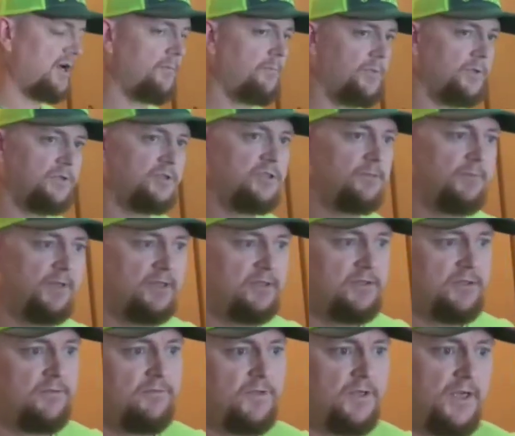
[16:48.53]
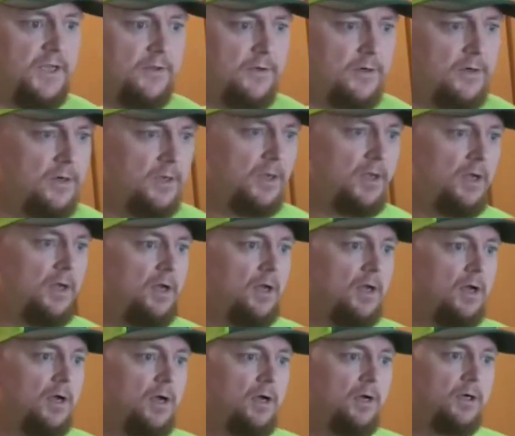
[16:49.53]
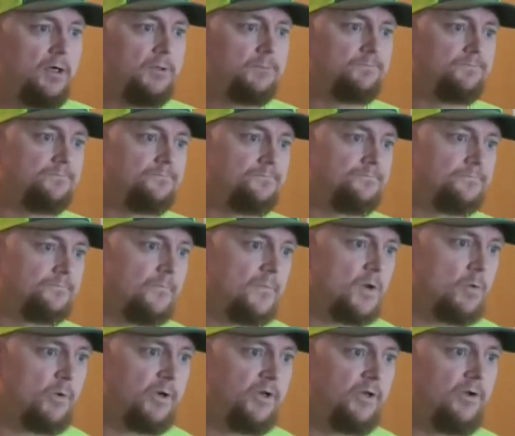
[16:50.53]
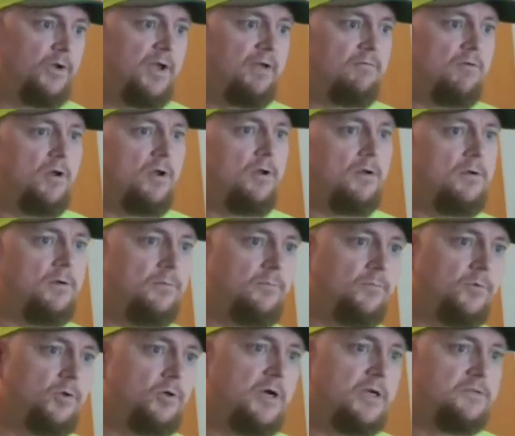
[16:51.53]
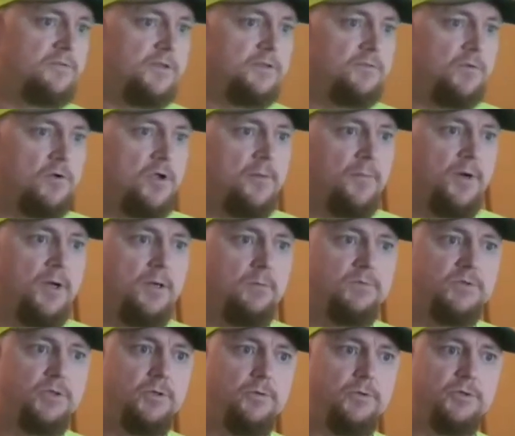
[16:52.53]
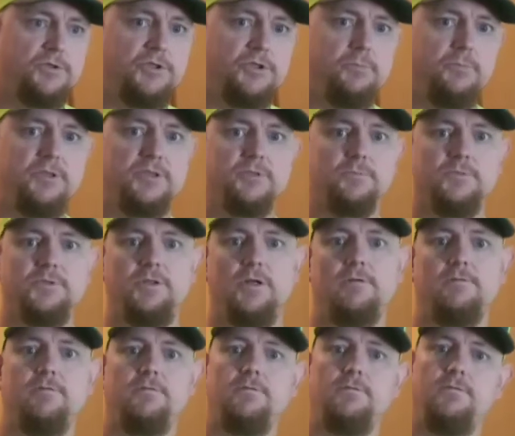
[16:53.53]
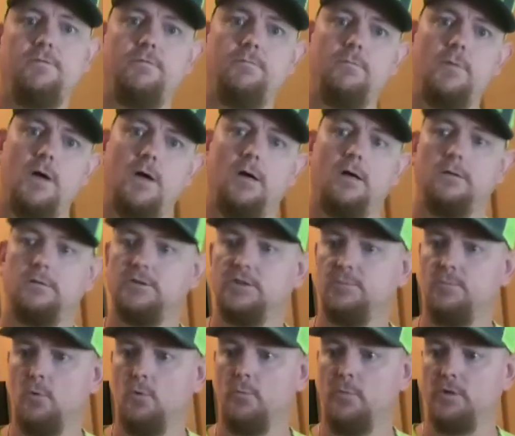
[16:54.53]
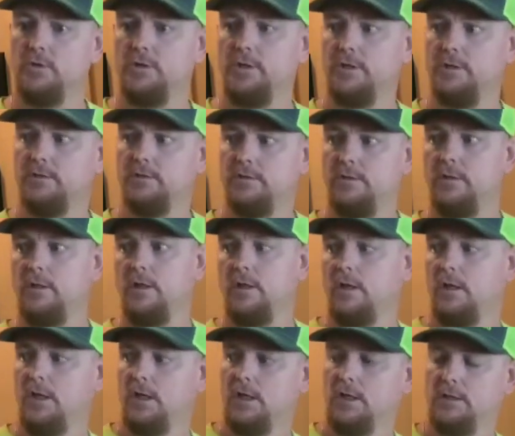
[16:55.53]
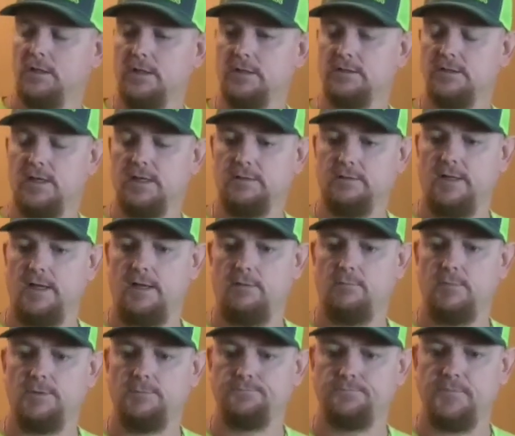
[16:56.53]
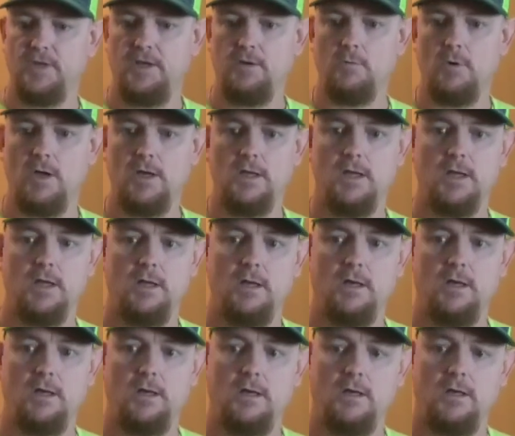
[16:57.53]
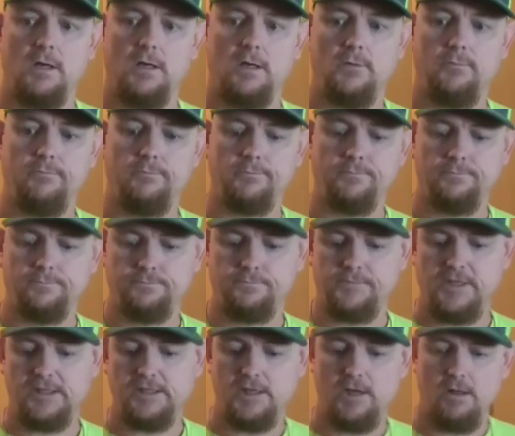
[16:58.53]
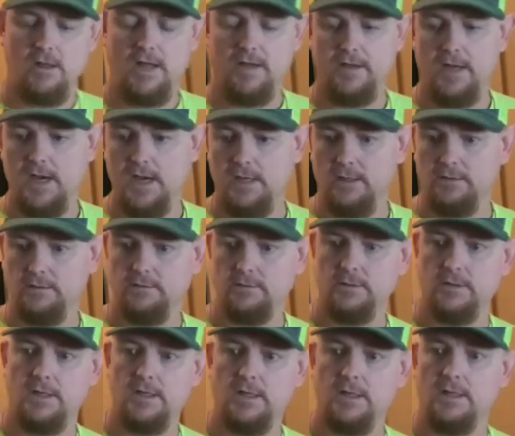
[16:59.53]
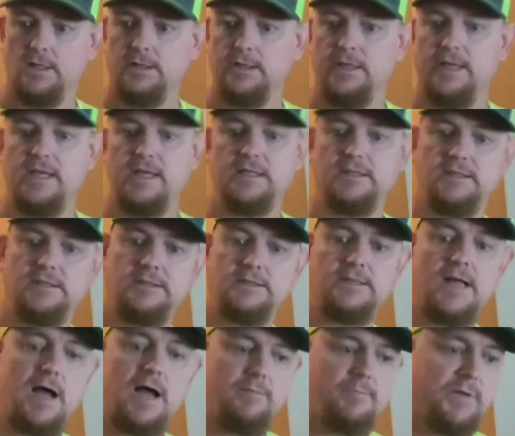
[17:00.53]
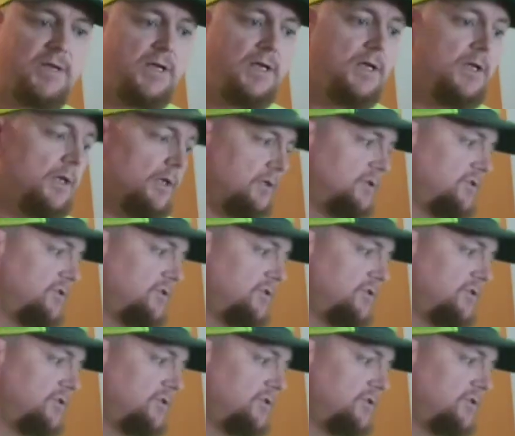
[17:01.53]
to put some of that stuff together. We do have a Bluegrass Festival coming up, so there should be some stuff, some more music and things like that. But anyway, that's all I got. Stop eating